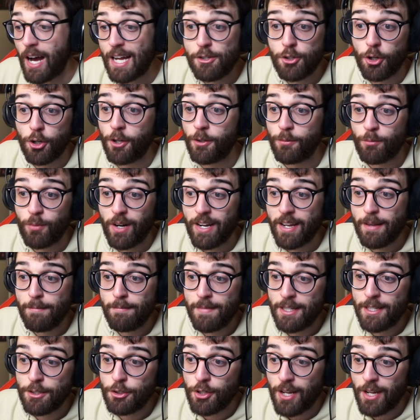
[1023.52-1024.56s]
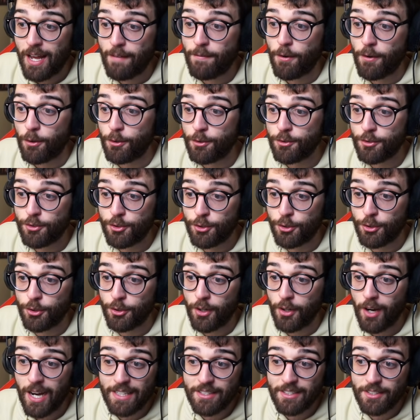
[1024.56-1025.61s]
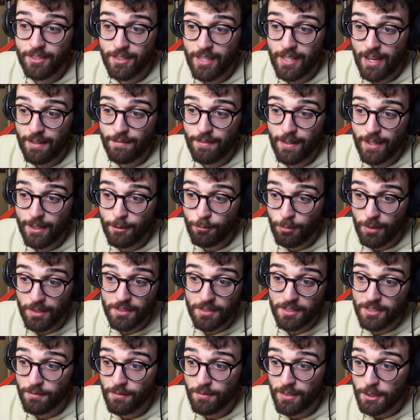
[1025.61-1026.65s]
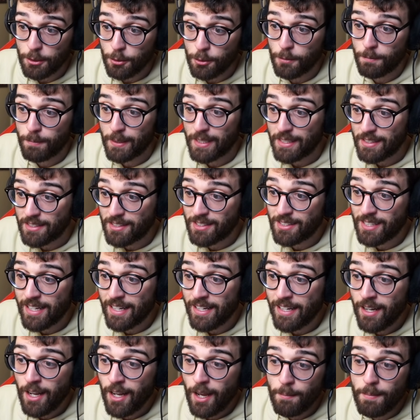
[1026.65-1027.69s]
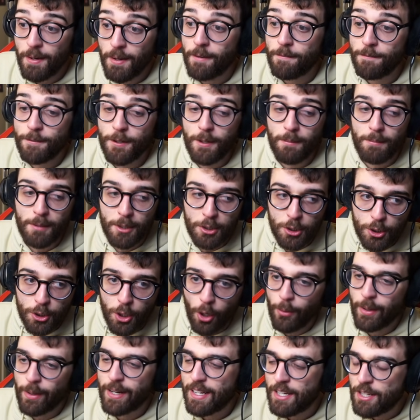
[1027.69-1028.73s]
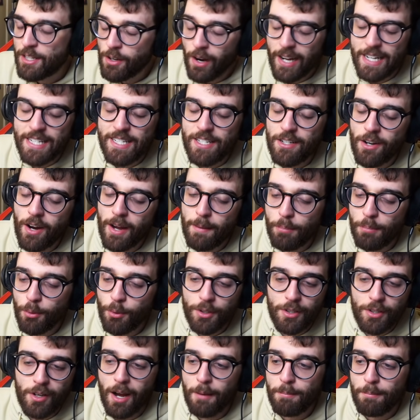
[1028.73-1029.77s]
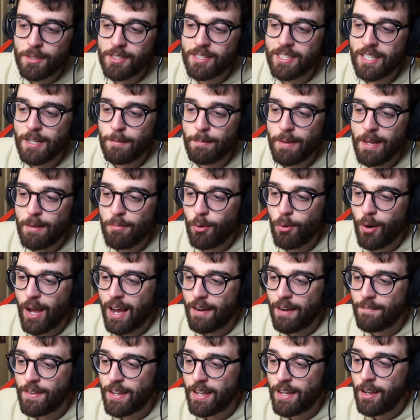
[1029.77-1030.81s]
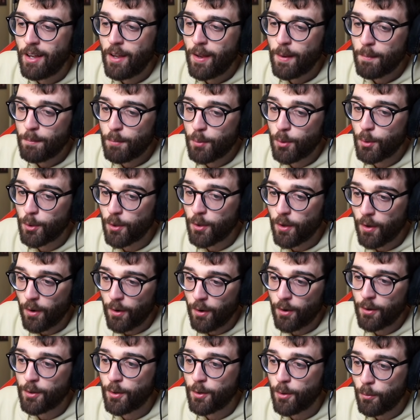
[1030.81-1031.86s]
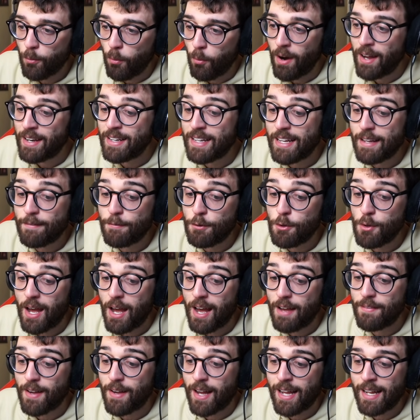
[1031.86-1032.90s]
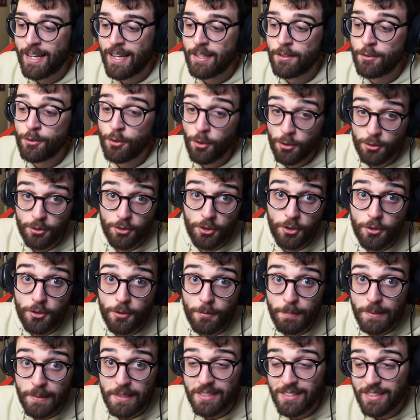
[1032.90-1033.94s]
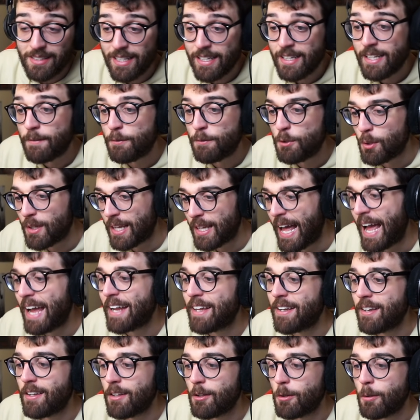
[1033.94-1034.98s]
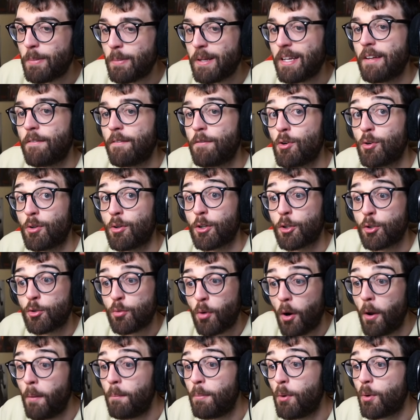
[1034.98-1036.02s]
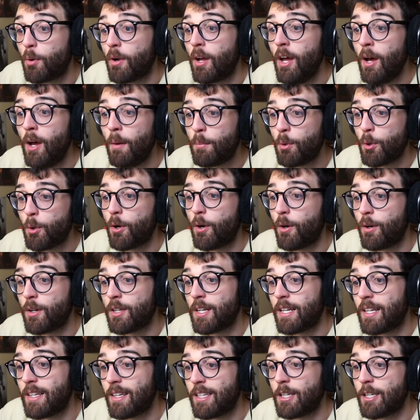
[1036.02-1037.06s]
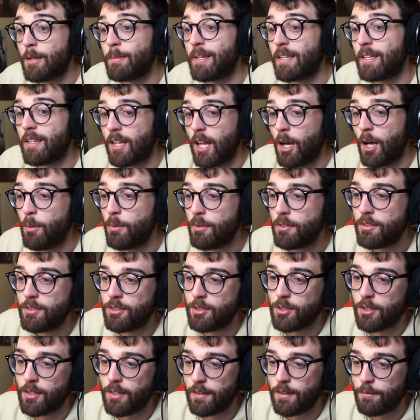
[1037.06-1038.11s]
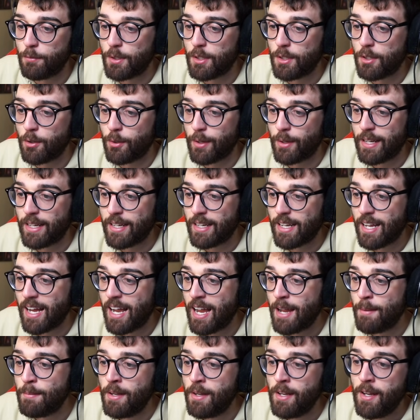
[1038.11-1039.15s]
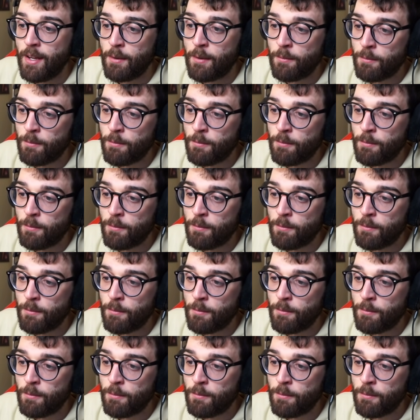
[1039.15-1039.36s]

I don't recommend you have it on 2. I just have a relatively good PC, but for the majority, 99.9% of people out there, put it on 1. If you have a not so good PC, if you're lagging a little bit, if you're on a Chromebook, put it on a little bit lower. So if we go in game,